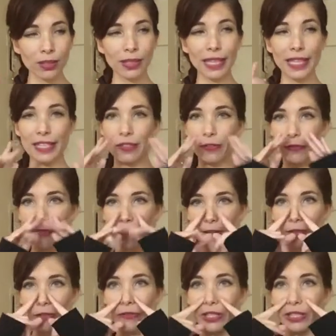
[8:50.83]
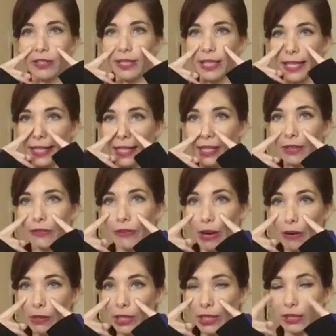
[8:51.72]
it's very resonating
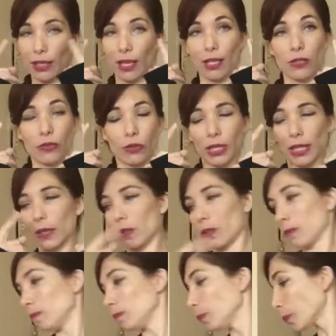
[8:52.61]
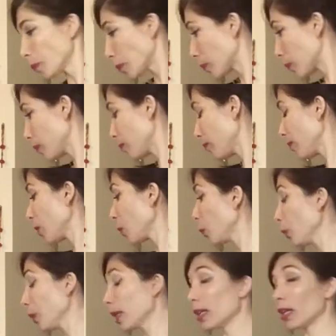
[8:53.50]
around here. That's really good.
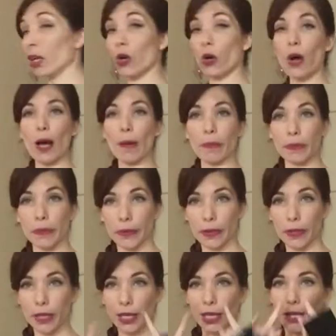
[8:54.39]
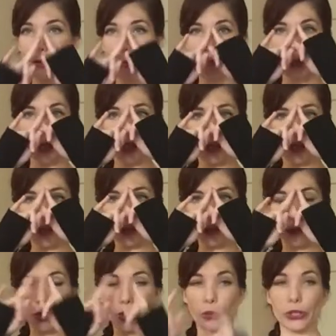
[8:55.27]
We're gonna go up. We're gonna go
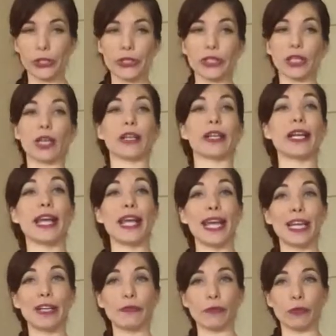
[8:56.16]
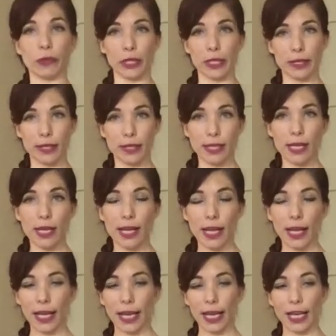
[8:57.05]
towards our head voice.
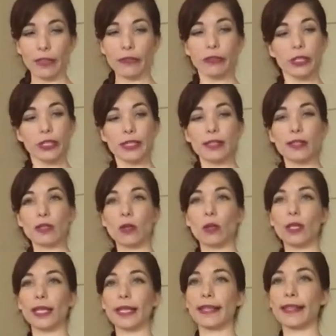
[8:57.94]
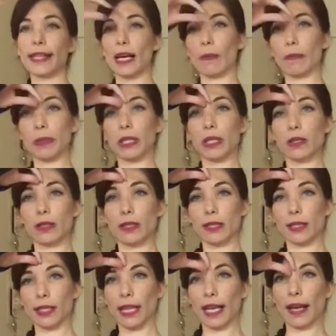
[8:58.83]
Head voice is called like that
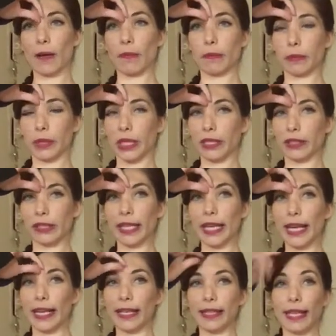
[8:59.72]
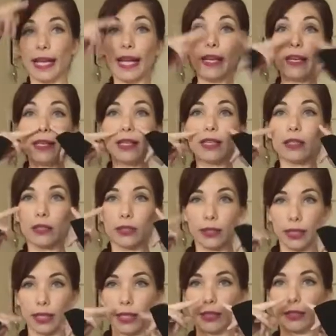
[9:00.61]
because in our head and in
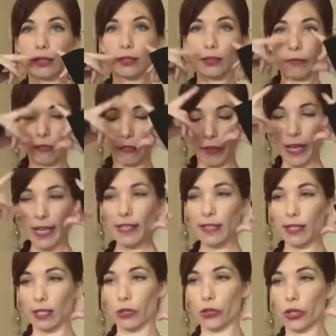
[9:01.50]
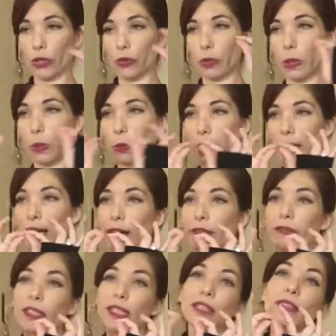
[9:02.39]
our face in general, we
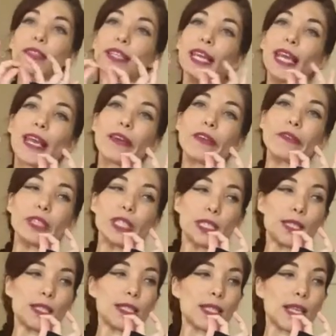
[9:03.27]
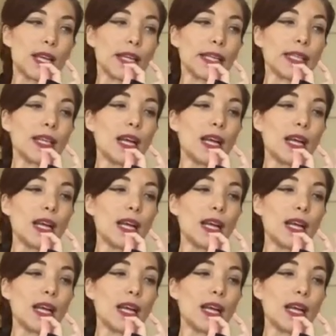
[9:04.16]
have little caves inside